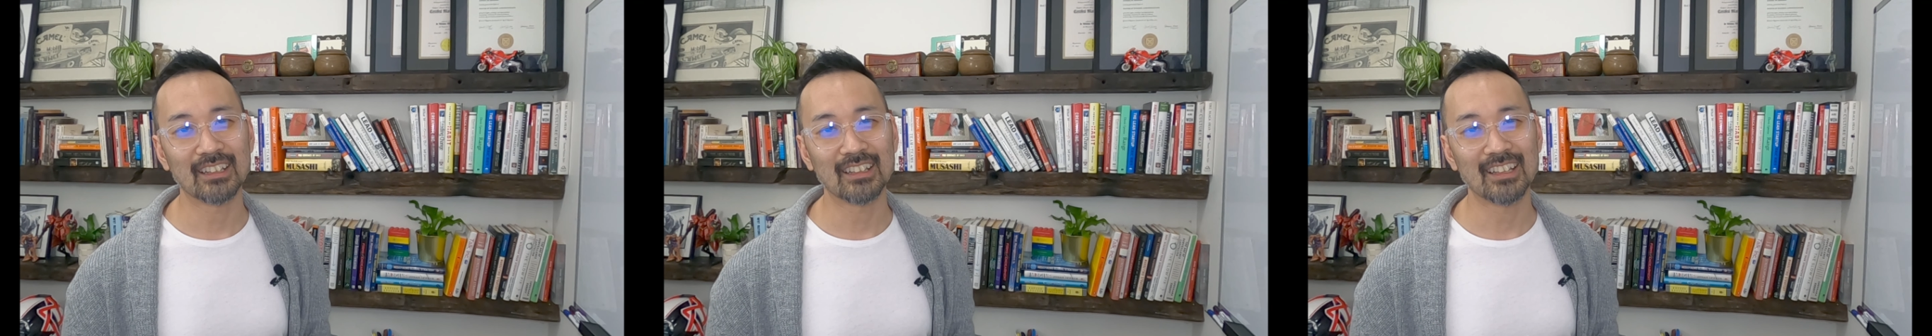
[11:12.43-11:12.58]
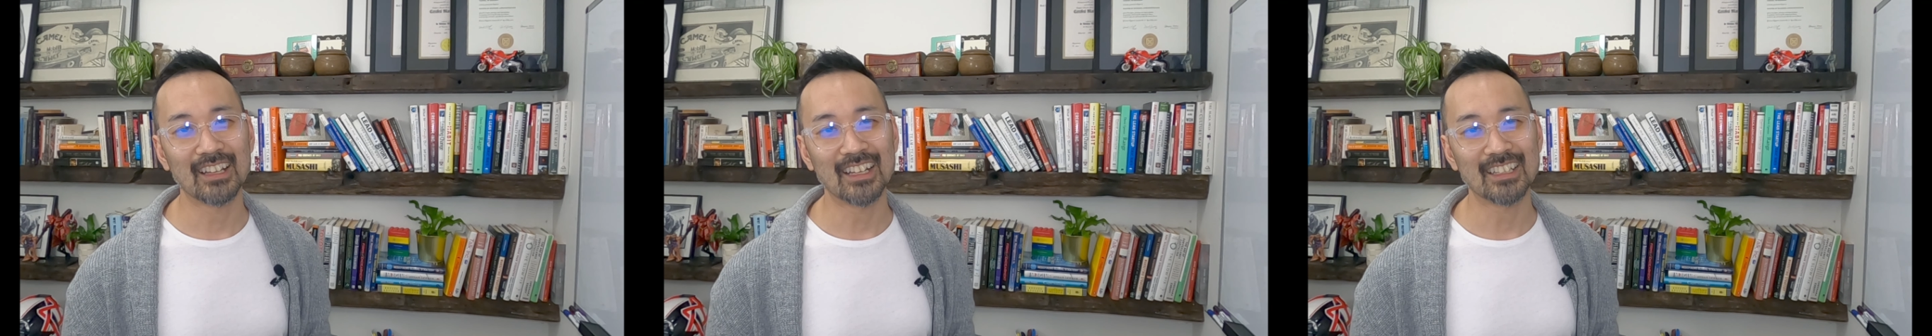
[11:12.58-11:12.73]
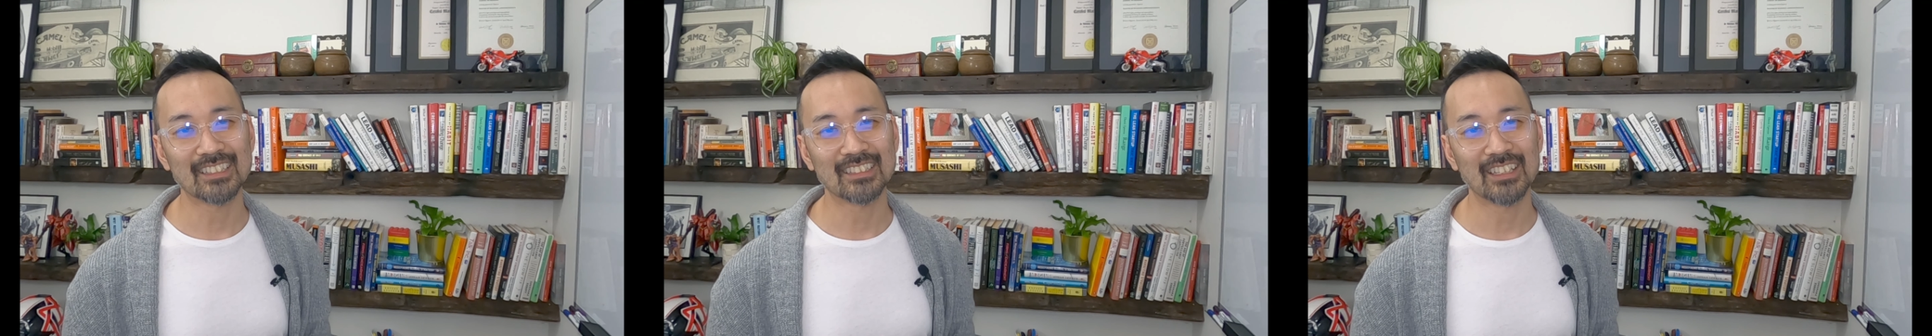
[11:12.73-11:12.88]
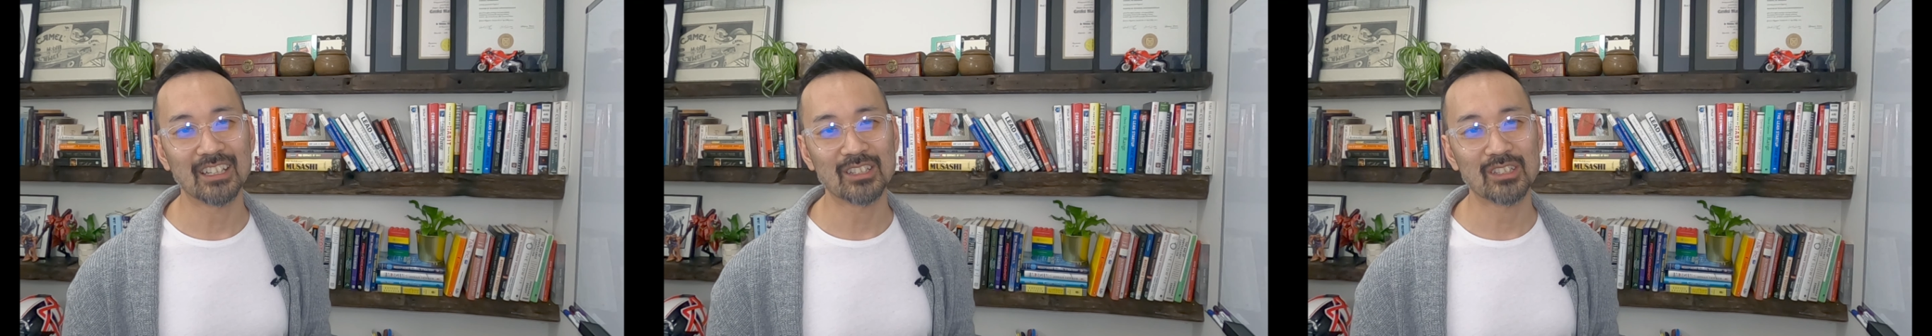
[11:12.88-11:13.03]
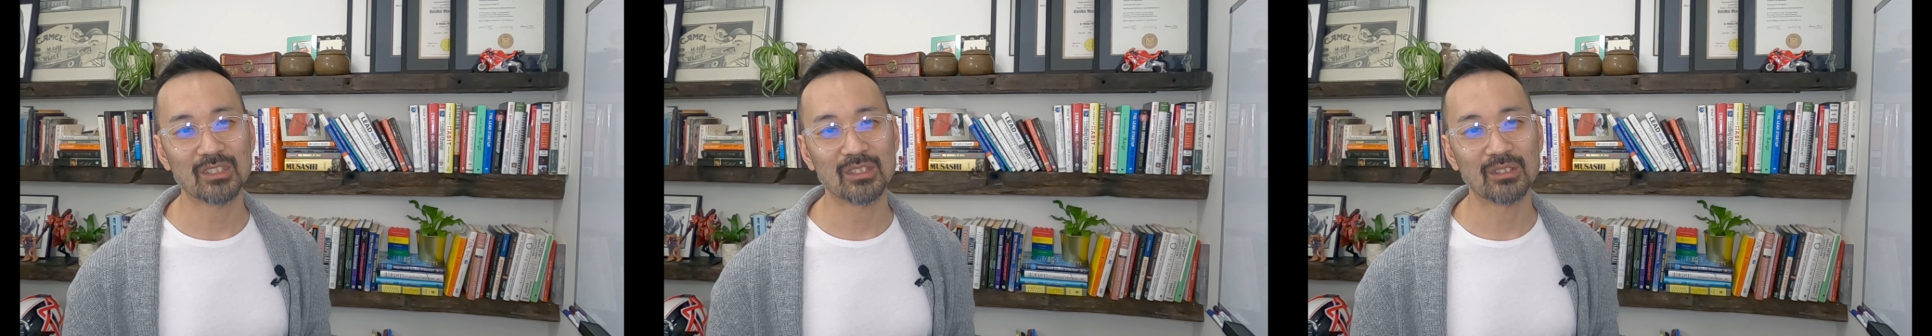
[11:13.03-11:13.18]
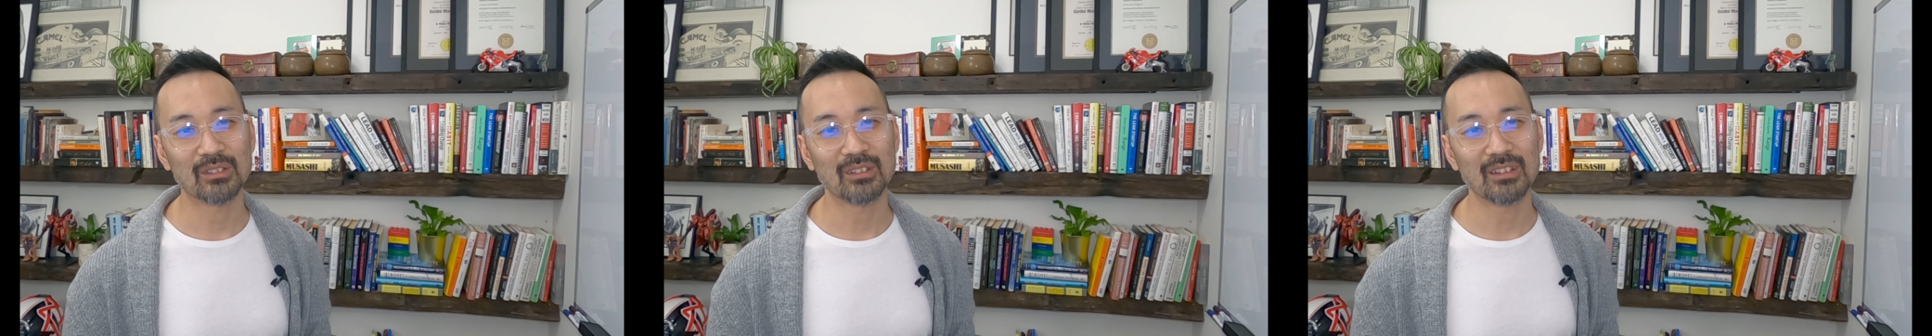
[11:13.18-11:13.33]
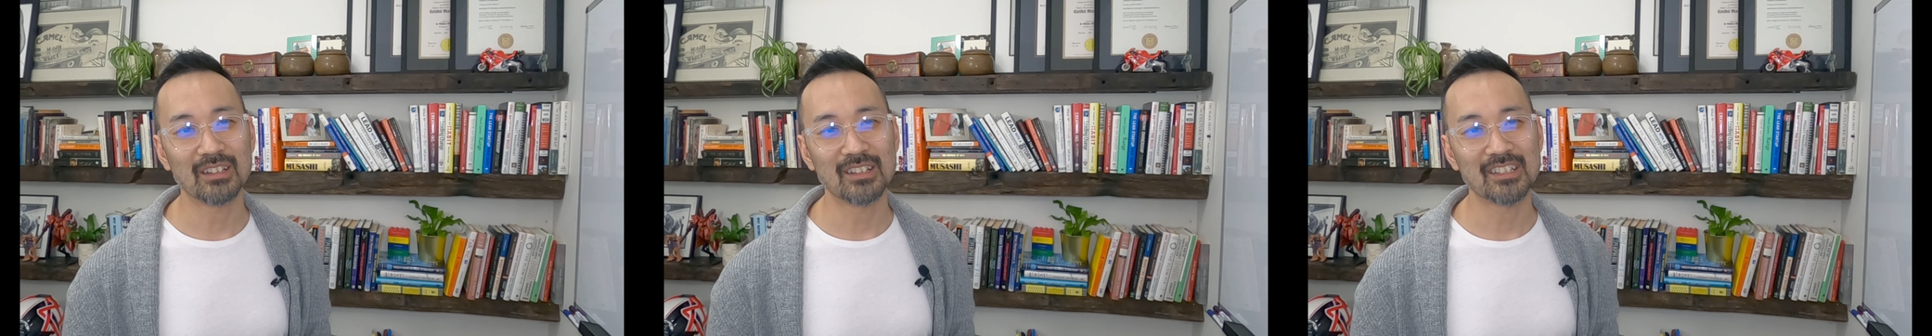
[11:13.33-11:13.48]
the class
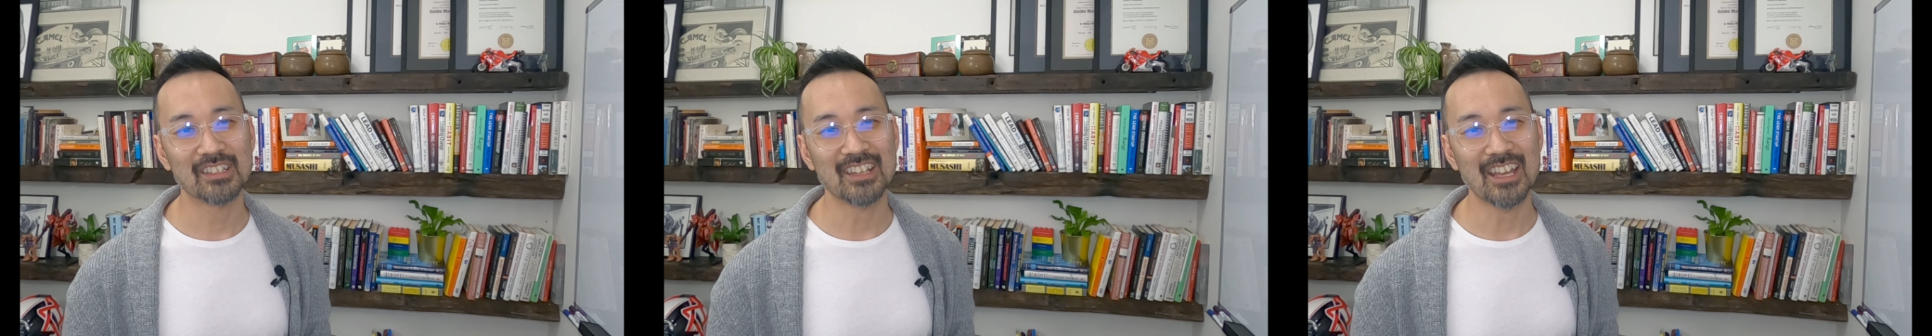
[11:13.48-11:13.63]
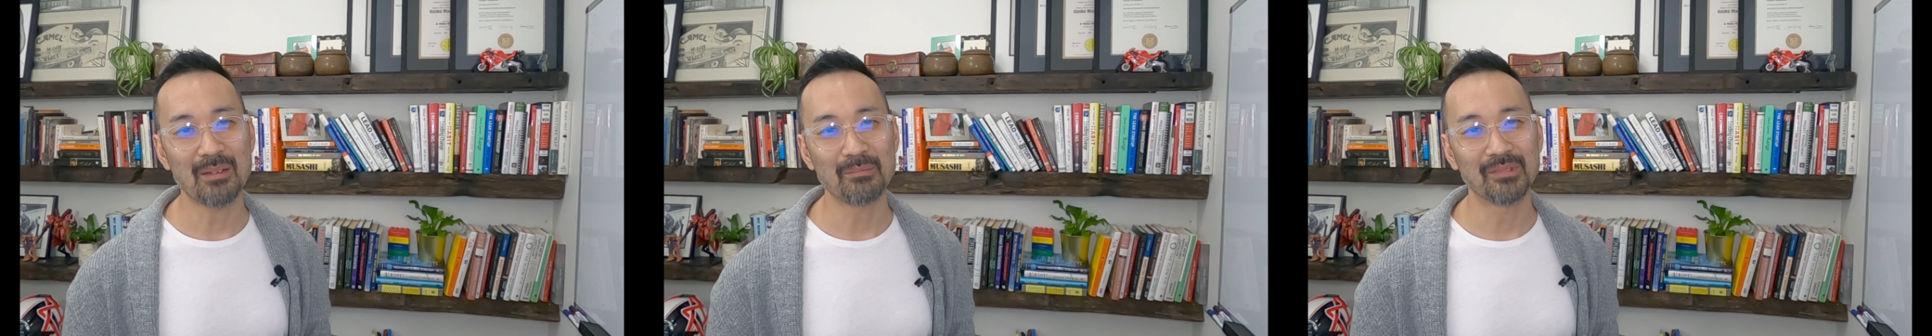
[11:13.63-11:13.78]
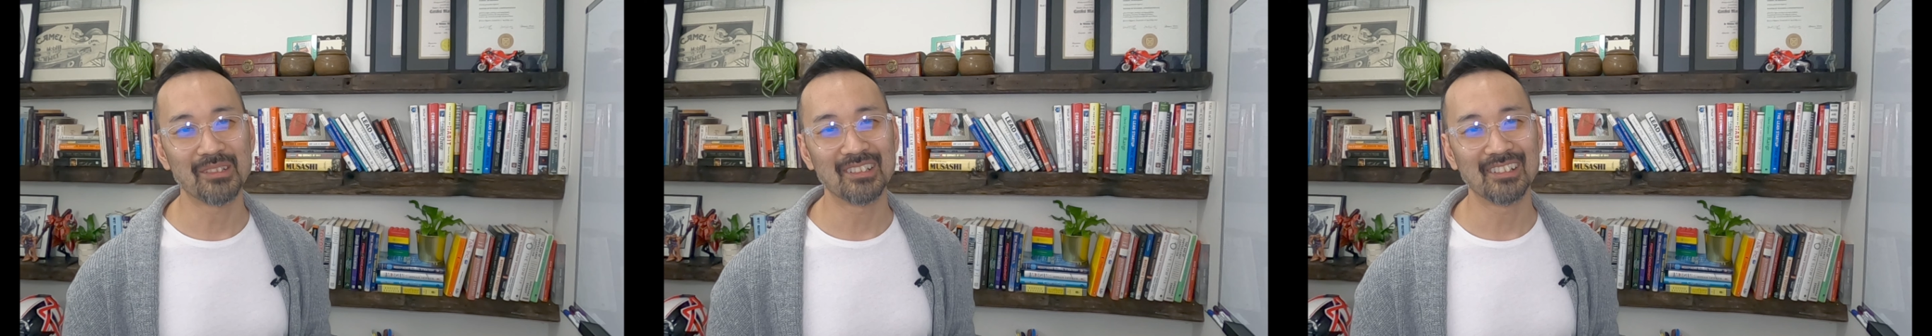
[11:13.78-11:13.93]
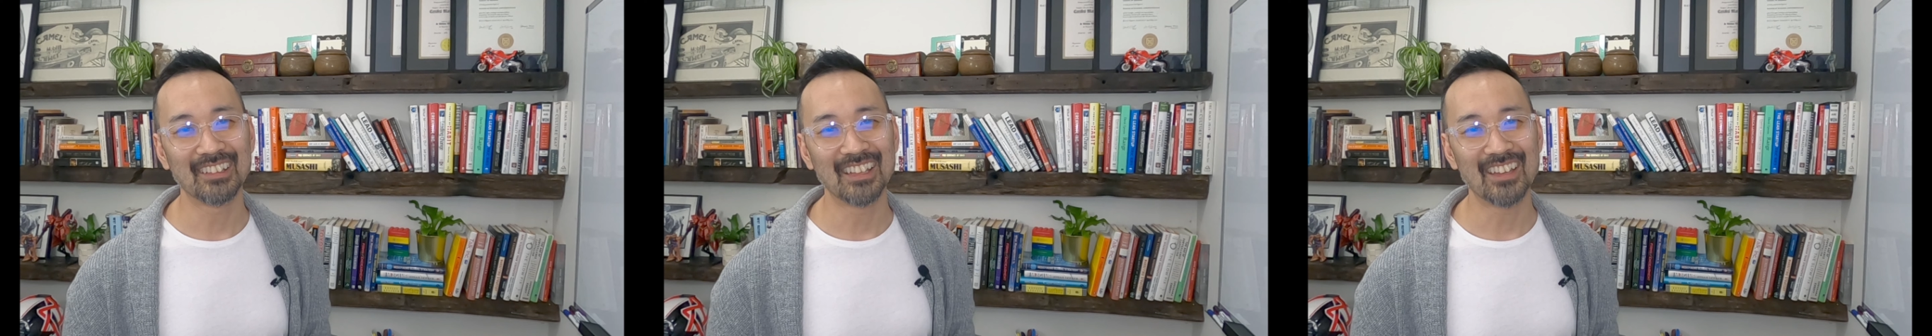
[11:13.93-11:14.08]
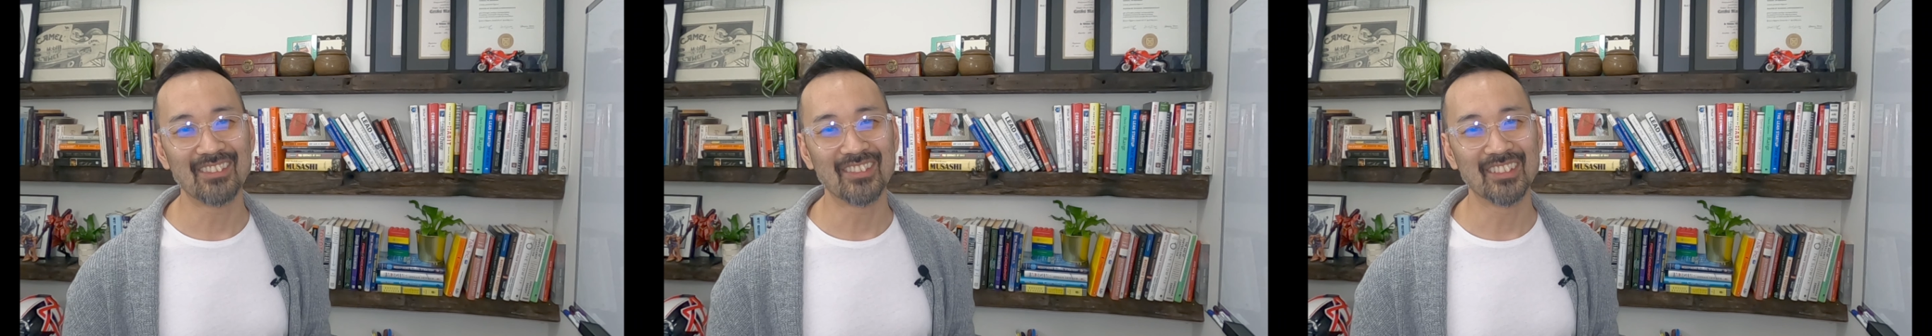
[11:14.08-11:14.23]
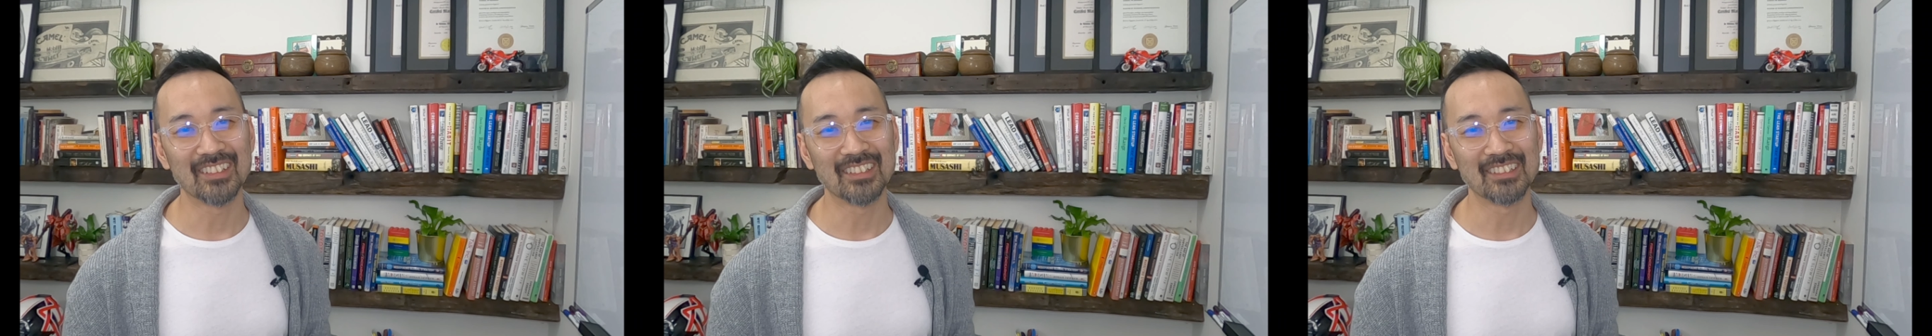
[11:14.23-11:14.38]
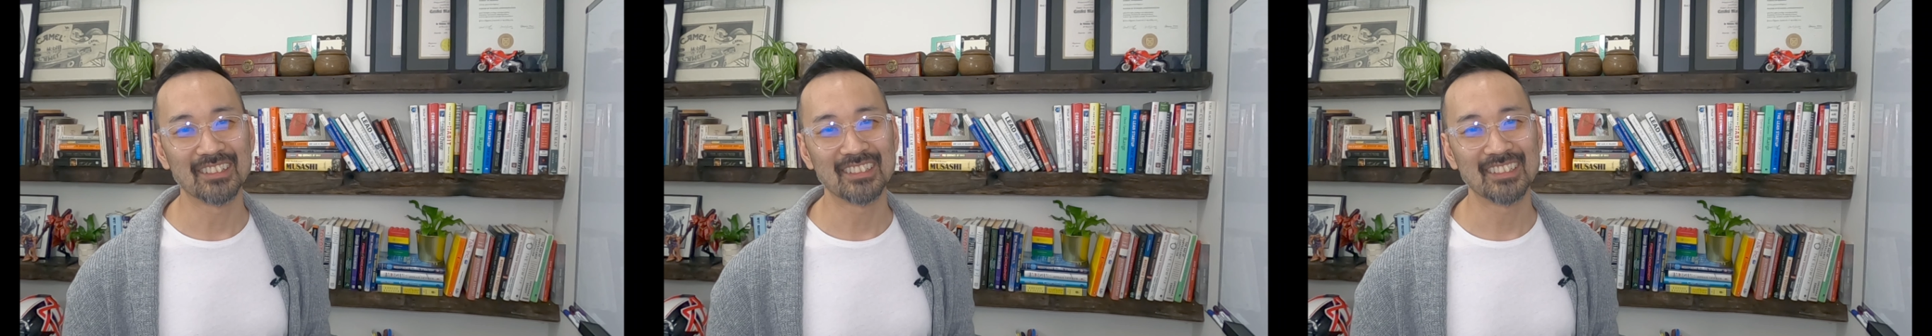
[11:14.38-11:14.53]
lecture on chapter
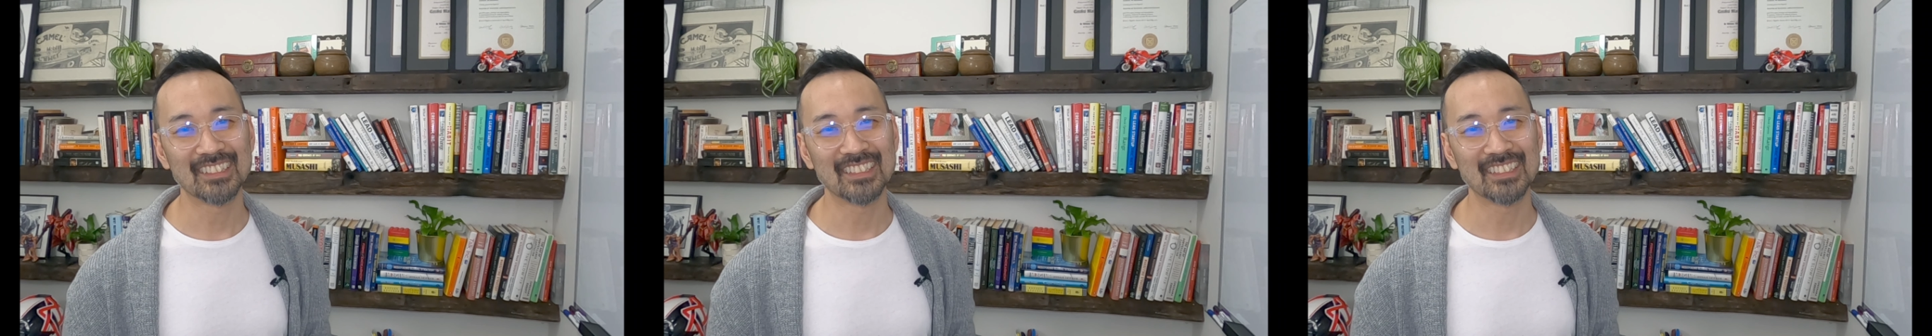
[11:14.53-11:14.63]
11.